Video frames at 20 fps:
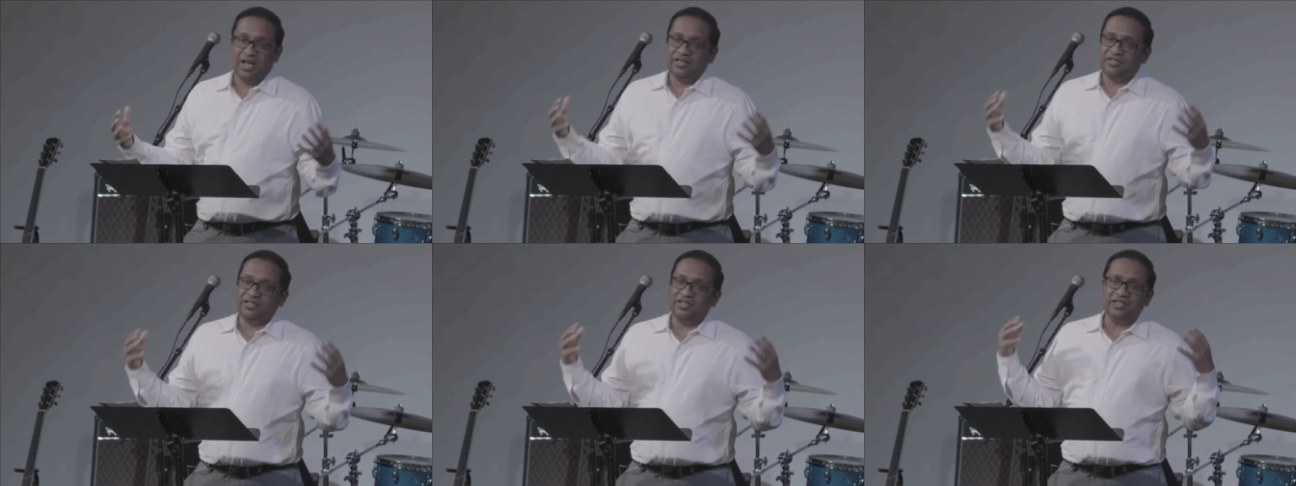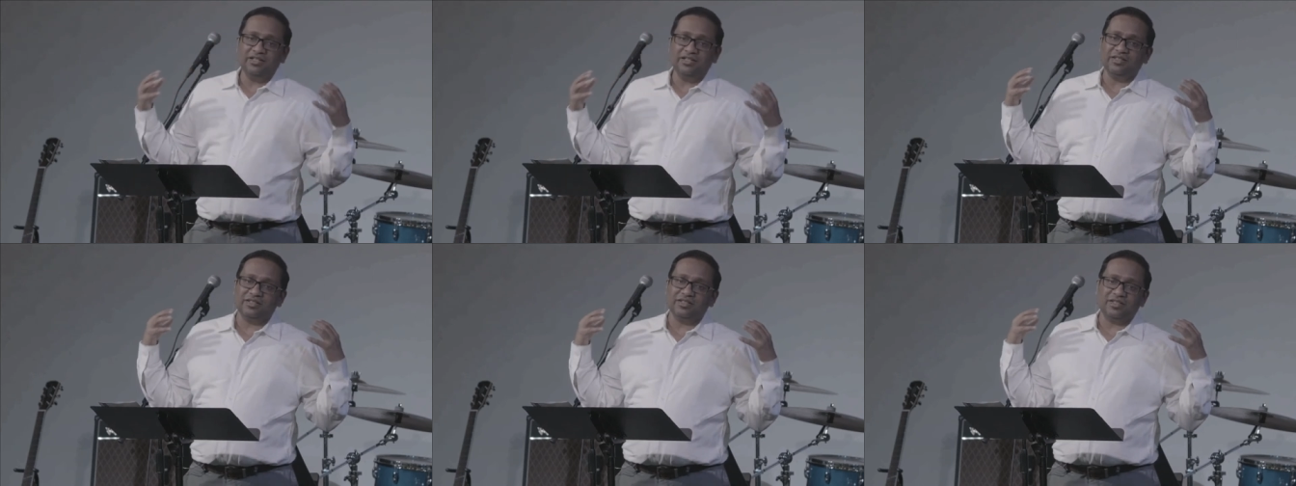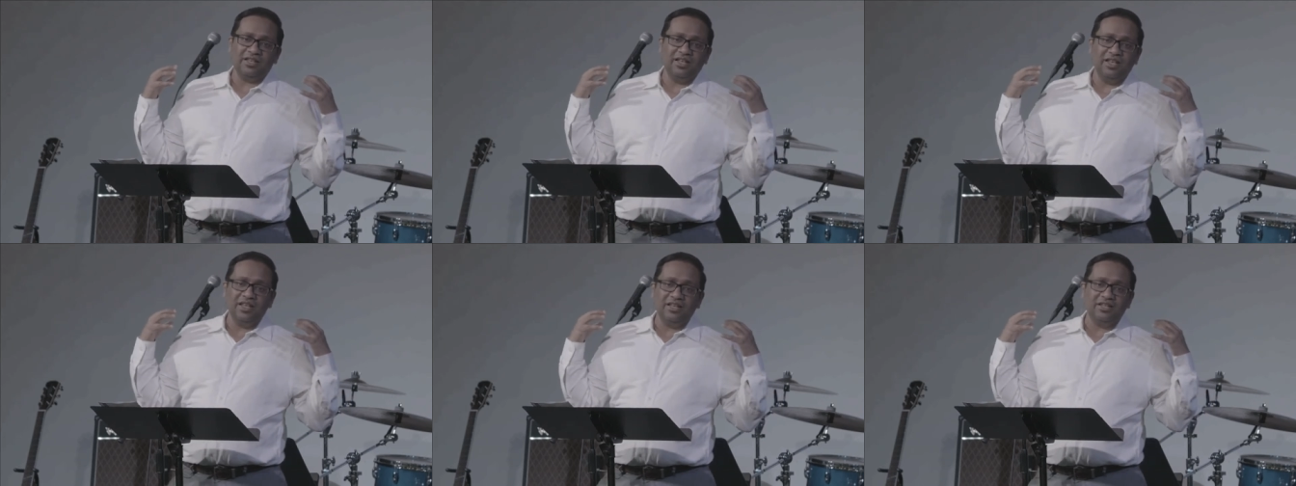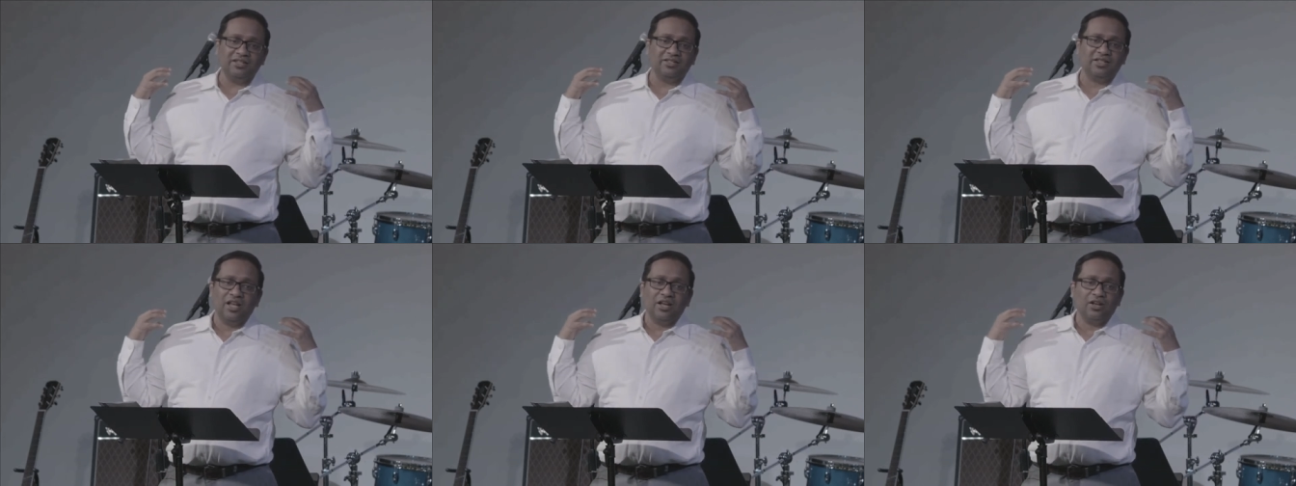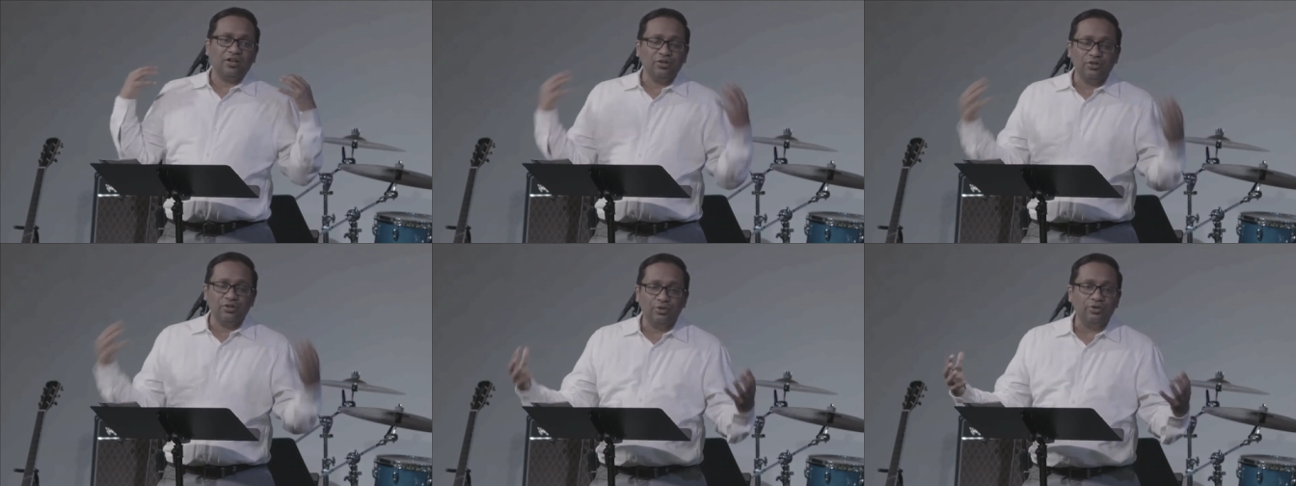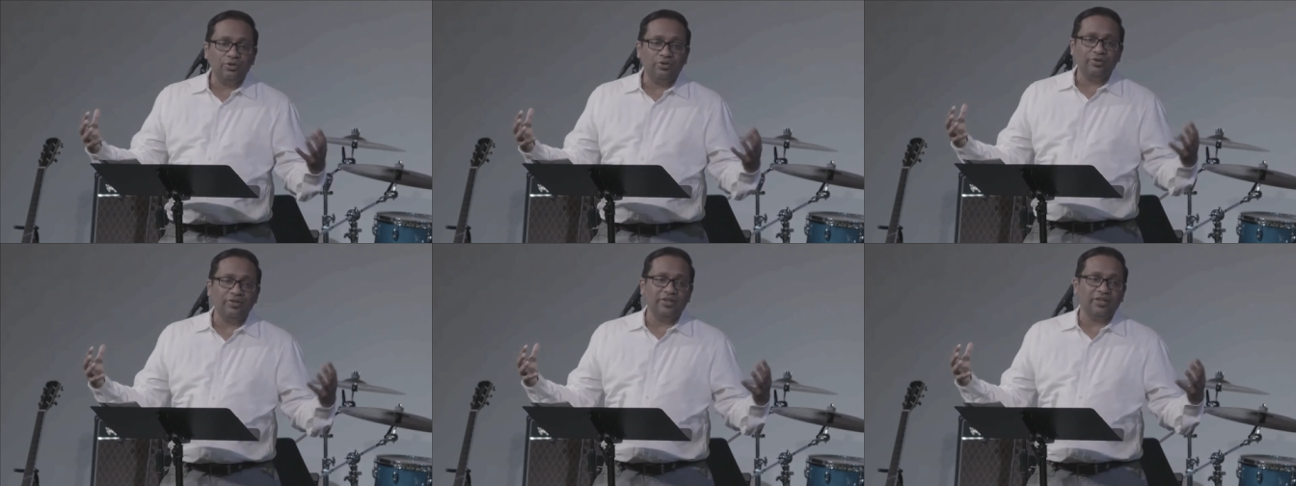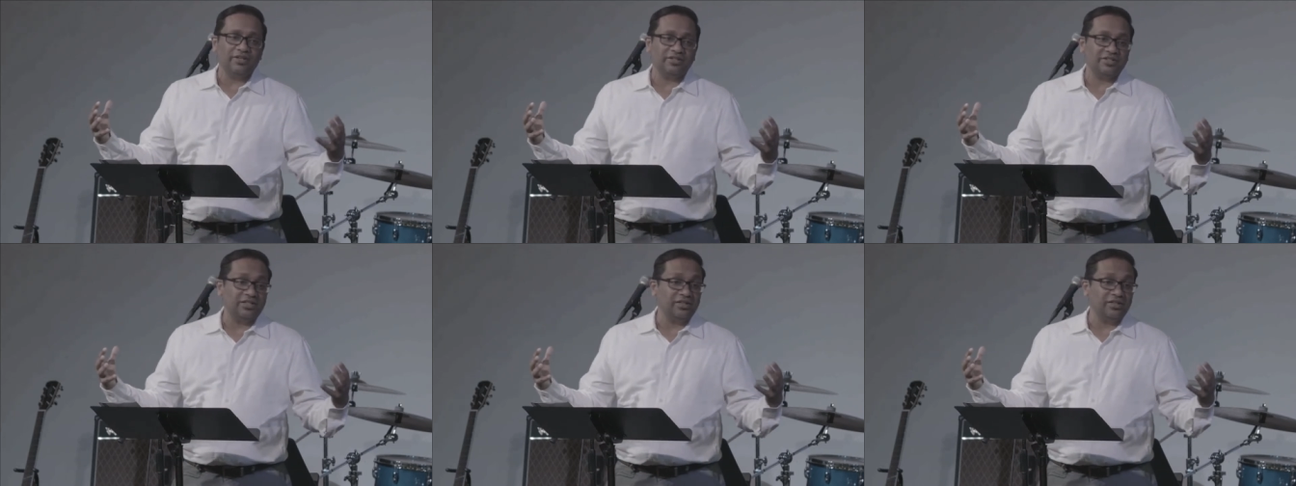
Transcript: Jesus is glorious.